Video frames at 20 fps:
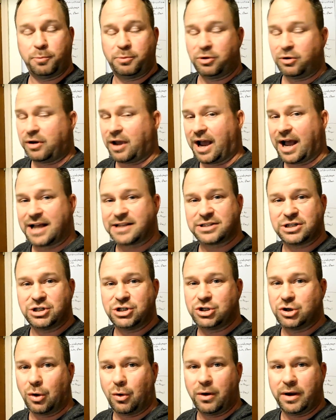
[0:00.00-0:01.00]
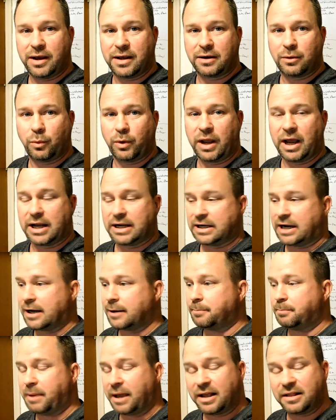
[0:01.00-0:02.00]
hope you guys enjoy it. I've got a
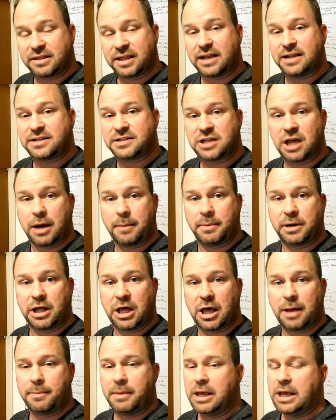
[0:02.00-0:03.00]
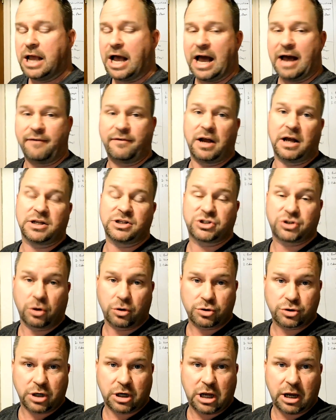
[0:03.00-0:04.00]
lot of big things coming up. I've got
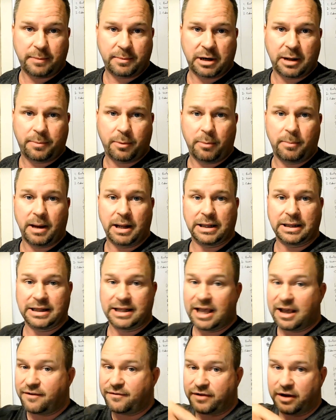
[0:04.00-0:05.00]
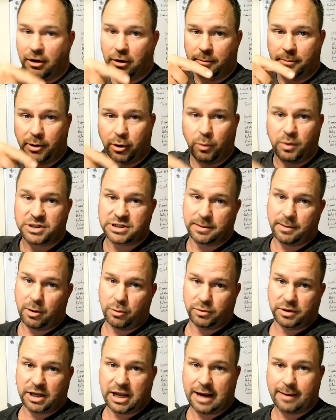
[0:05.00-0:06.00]
surgery coming up on my left elbow, which I am
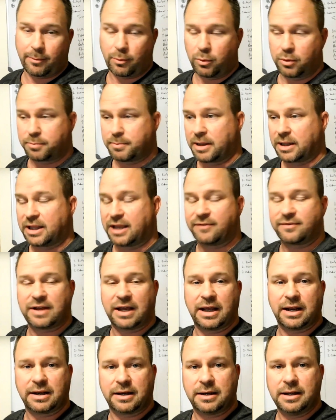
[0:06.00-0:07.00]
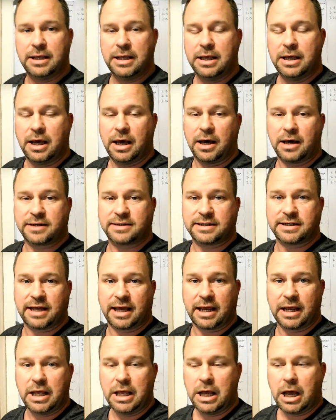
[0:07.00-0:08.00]
the camera with my left hand uh,
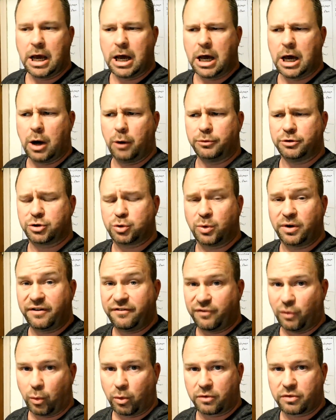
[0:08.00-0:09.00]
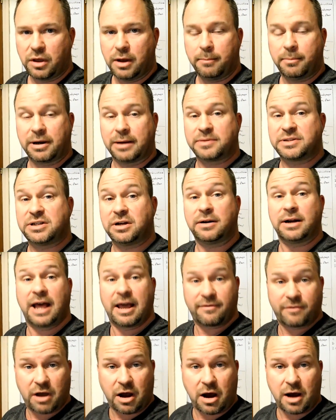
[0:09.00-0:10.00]
today uh, on the 24th, but I'm still going
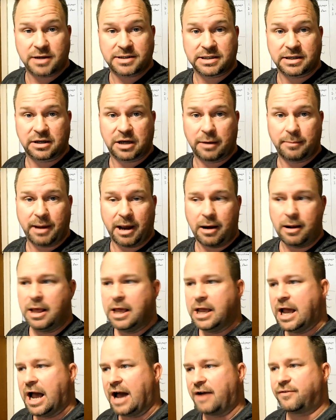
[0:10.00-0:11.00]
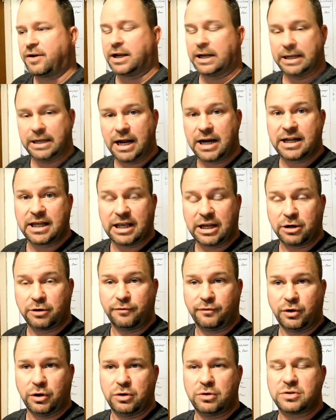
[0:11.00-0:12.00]
to have content come out. I've got a lot of
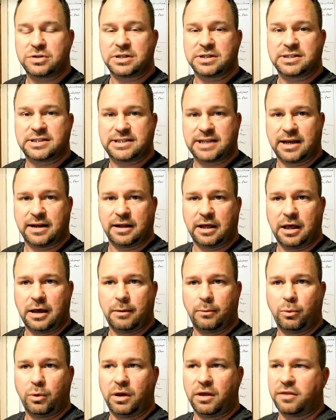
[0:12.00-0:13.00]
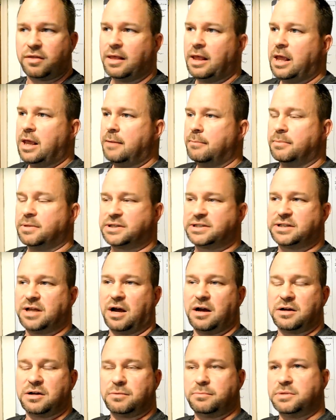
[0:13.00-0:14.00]
interviews set up with
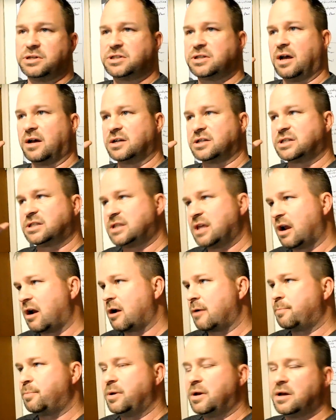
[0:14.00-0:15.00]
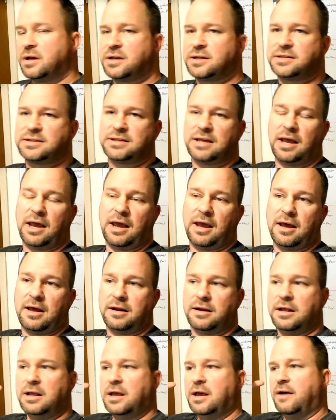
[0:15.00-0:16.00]
massage therapists
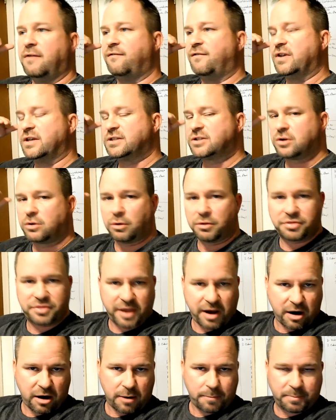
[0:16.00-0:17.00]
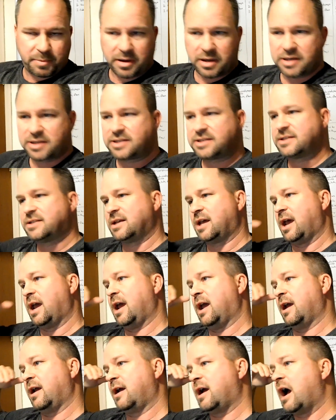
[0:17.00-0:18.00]
and physical therapists
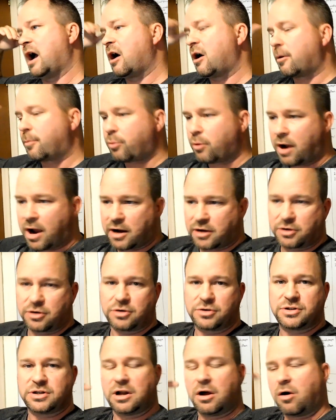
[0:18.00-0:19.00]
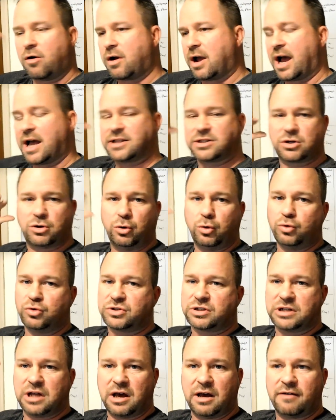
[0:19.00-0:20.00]
and chiropractors and all kinds of cool
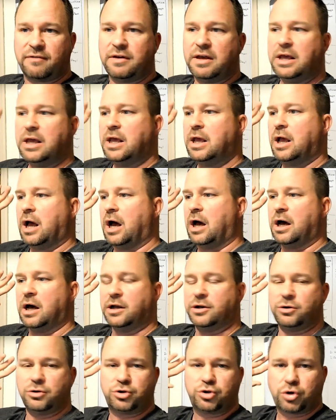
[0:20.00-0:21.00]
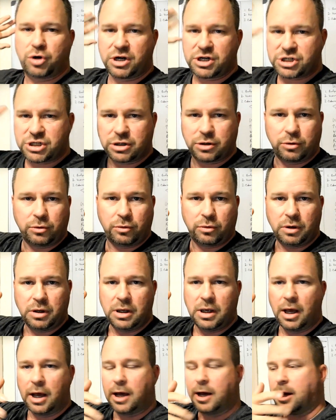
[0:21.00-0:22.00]
stuff, uh, nutritional
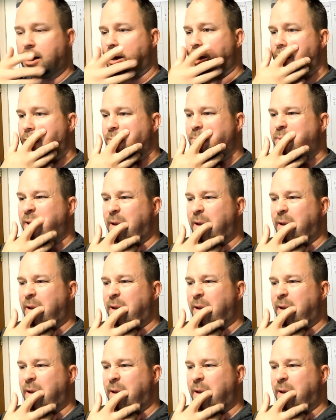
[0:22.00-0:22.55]
uh,